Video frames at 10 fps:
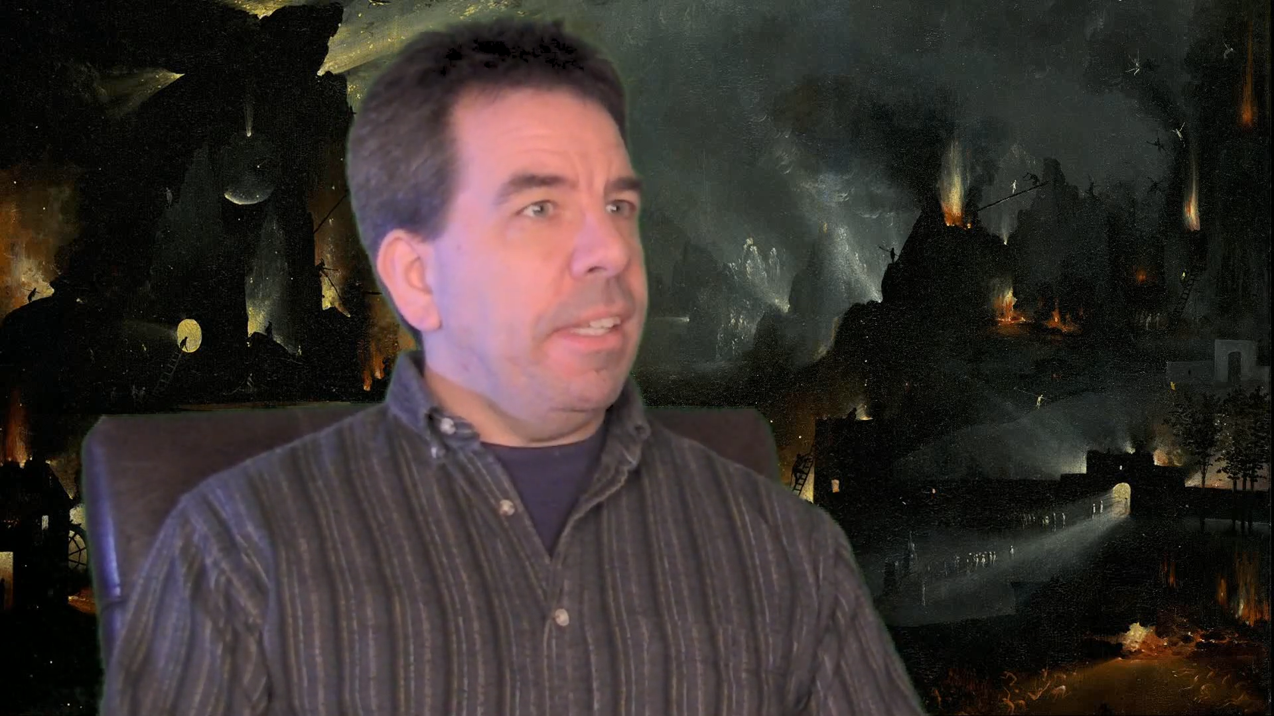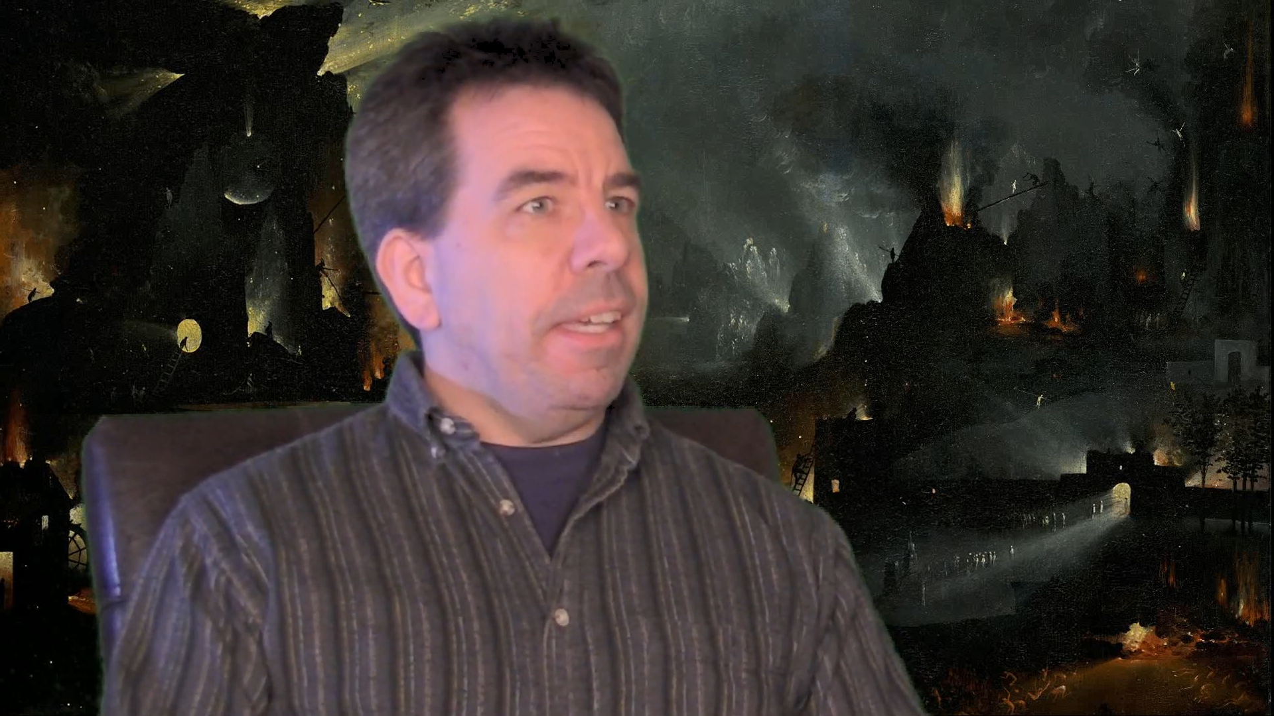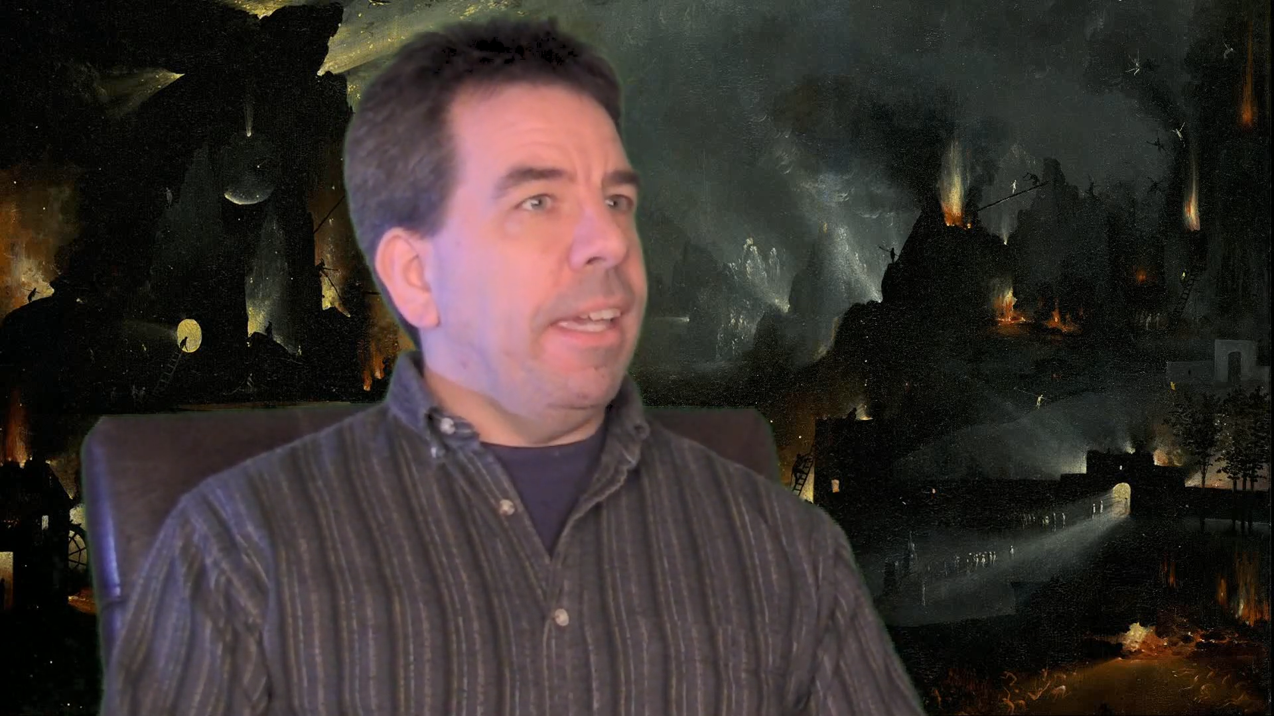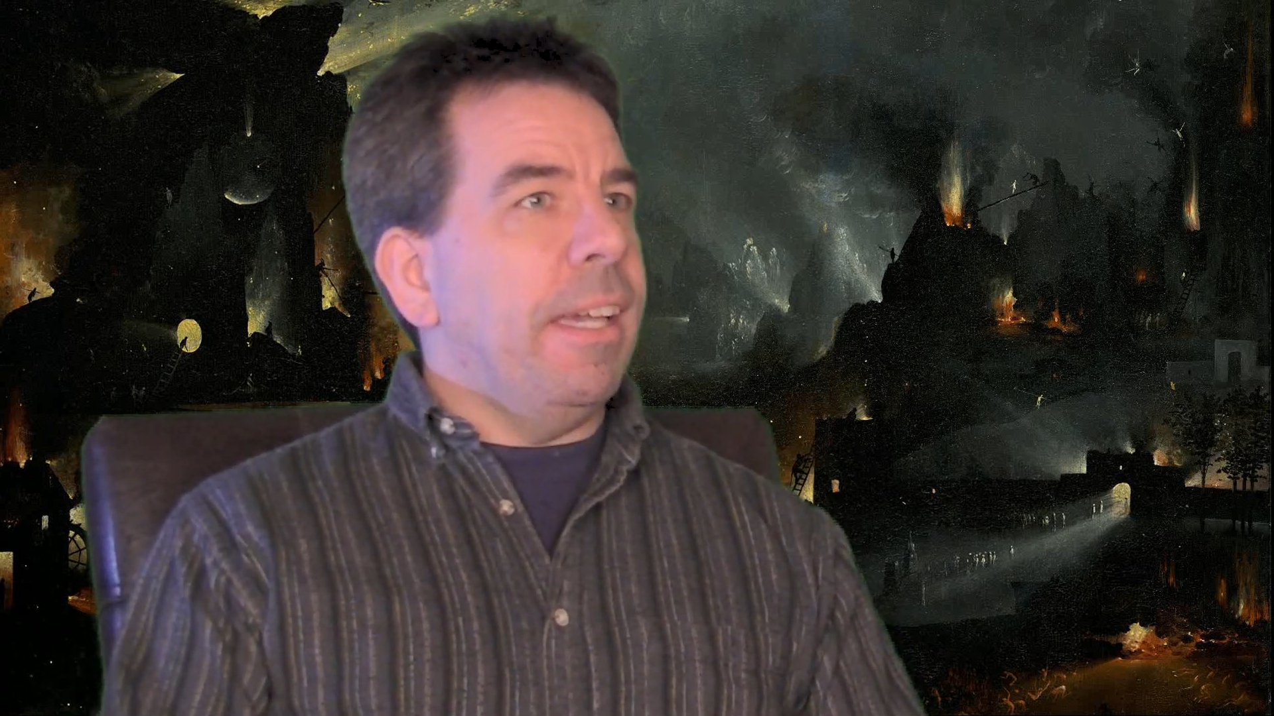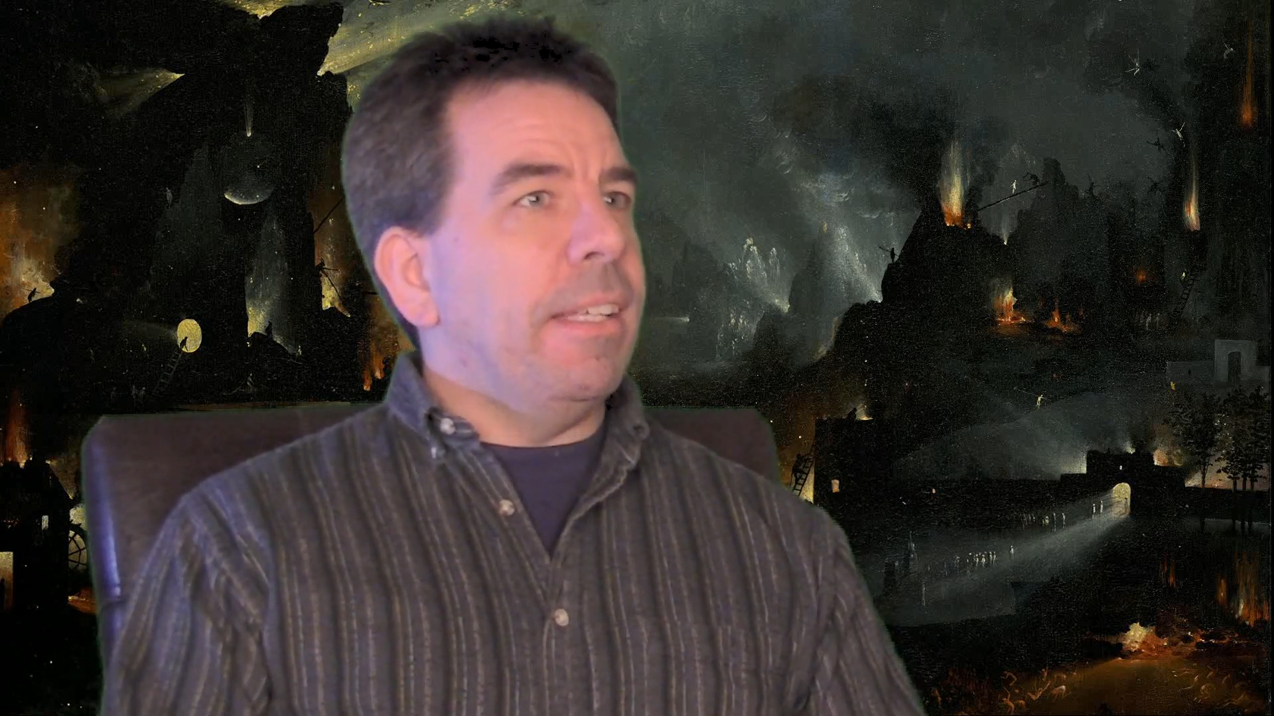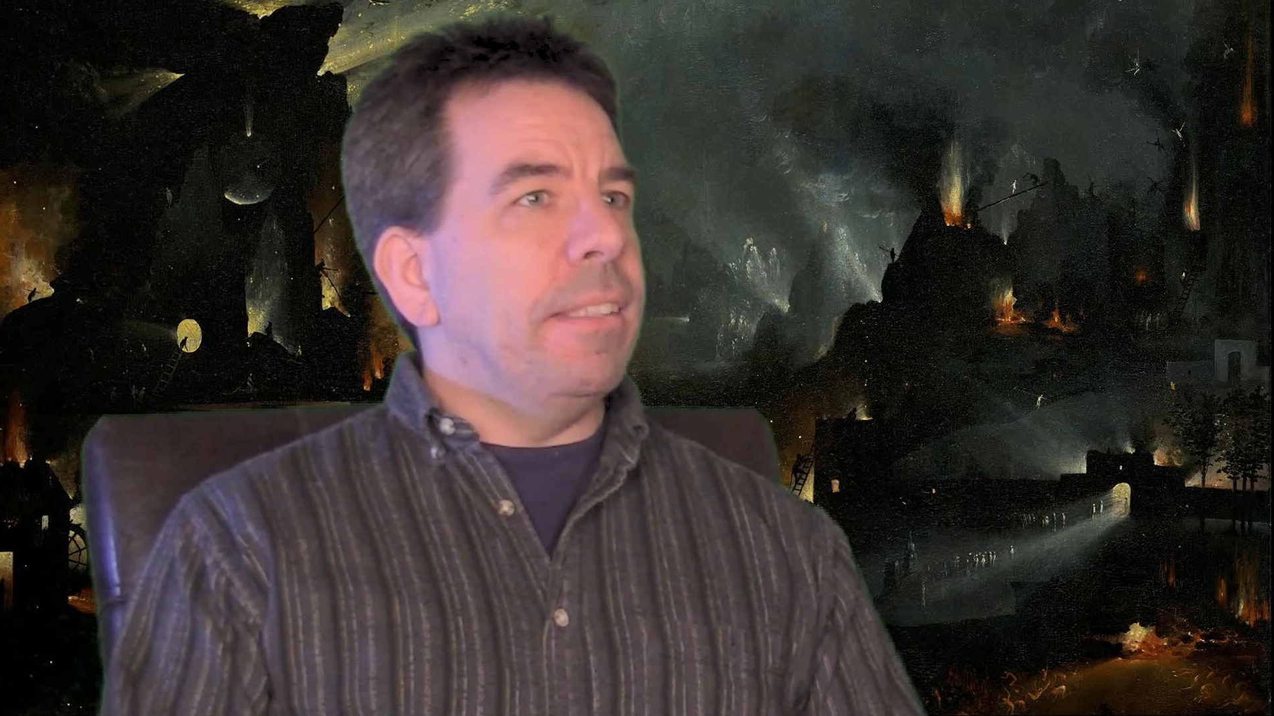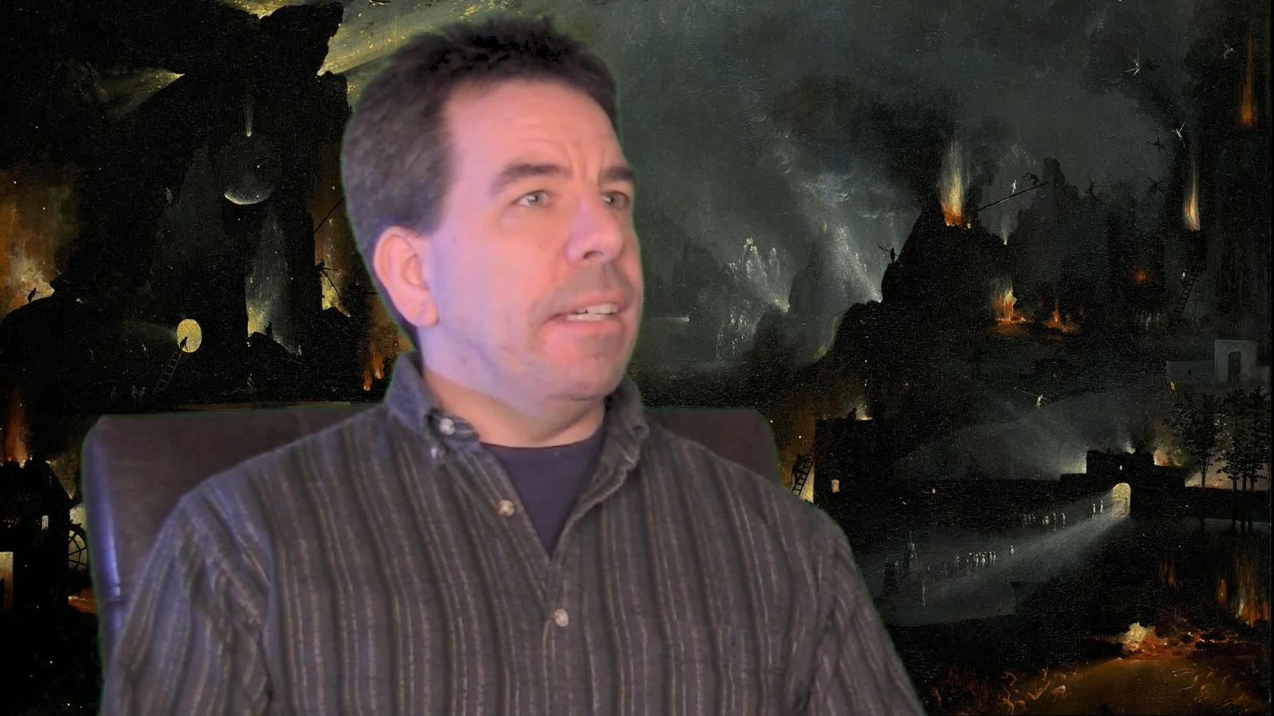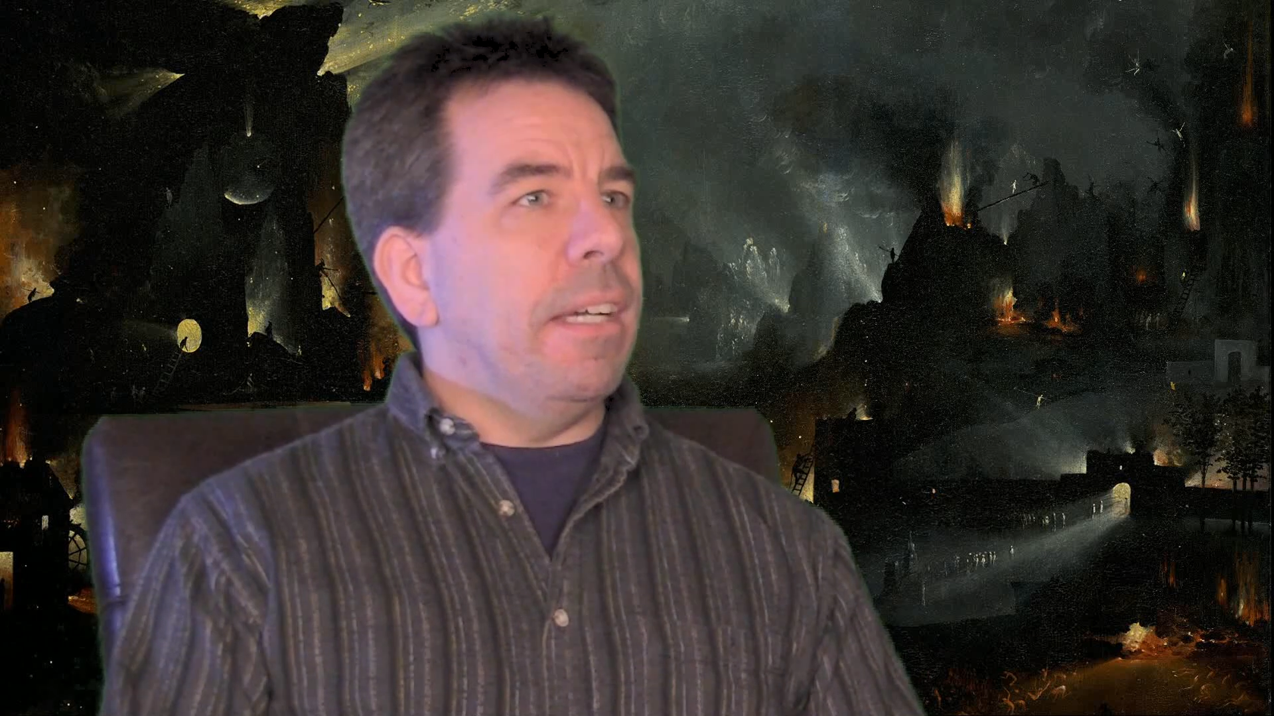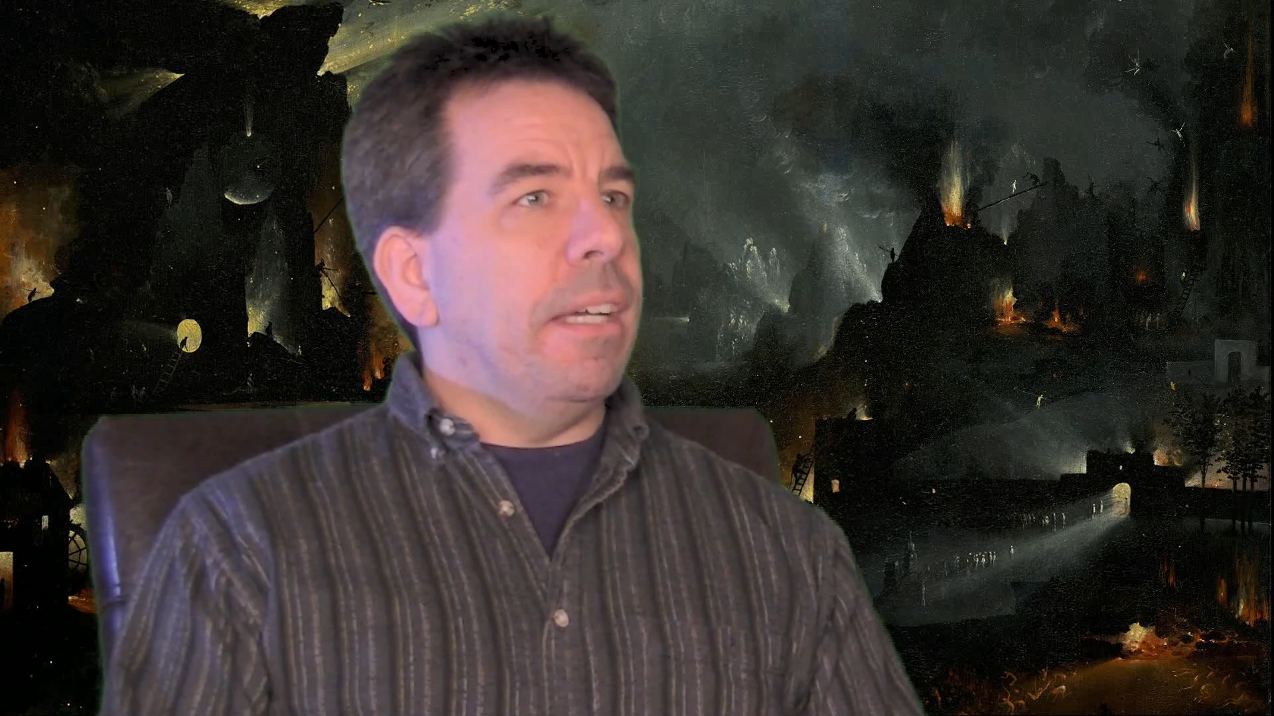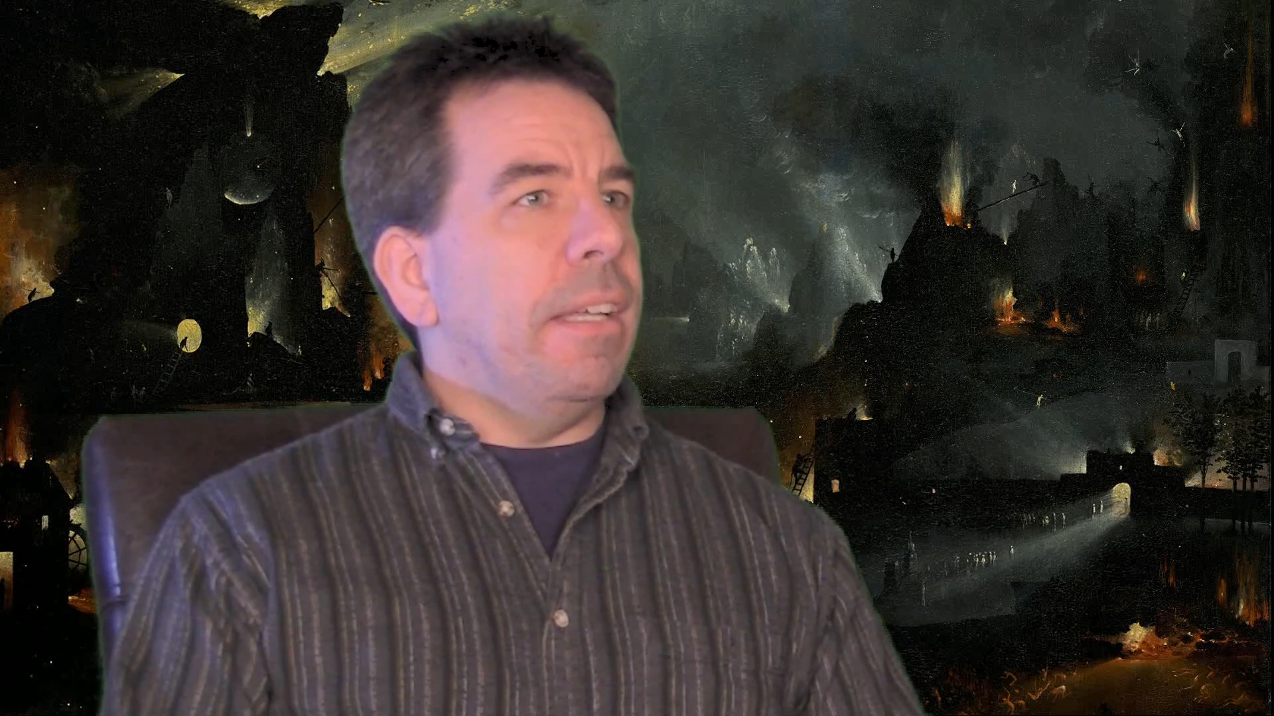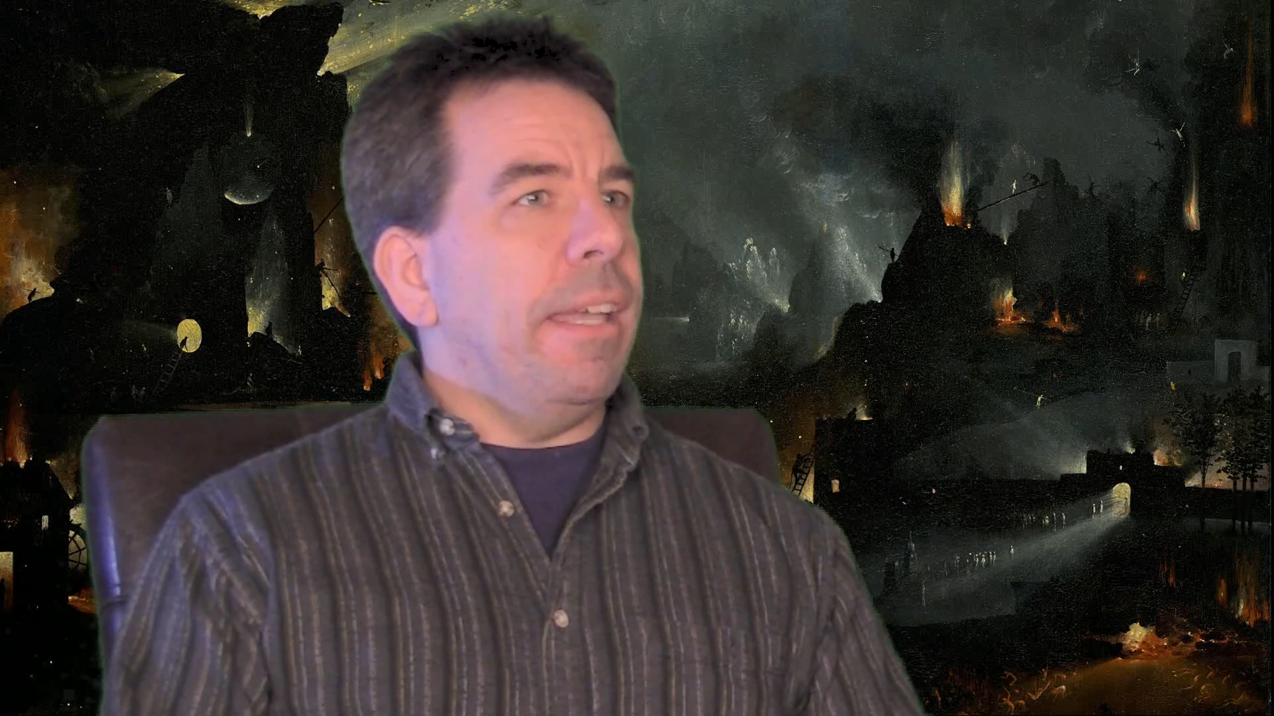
And uh,